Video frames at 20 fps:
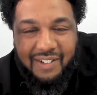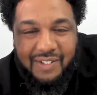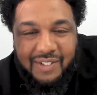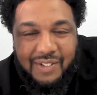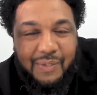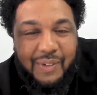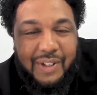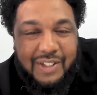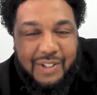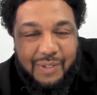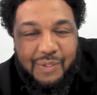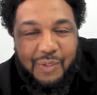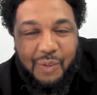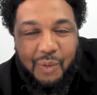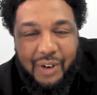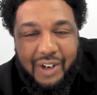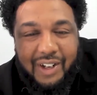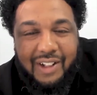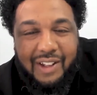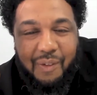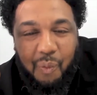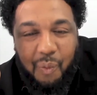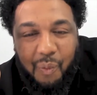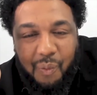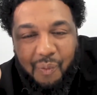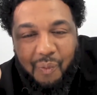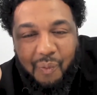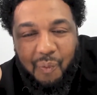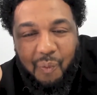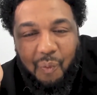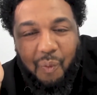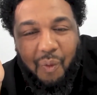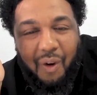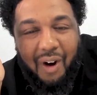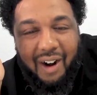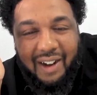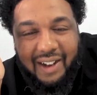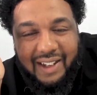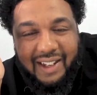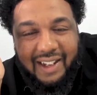So it's some really
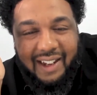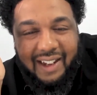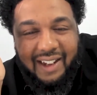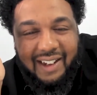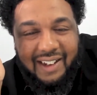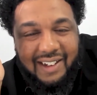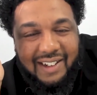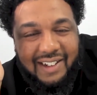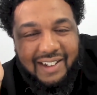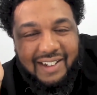wonky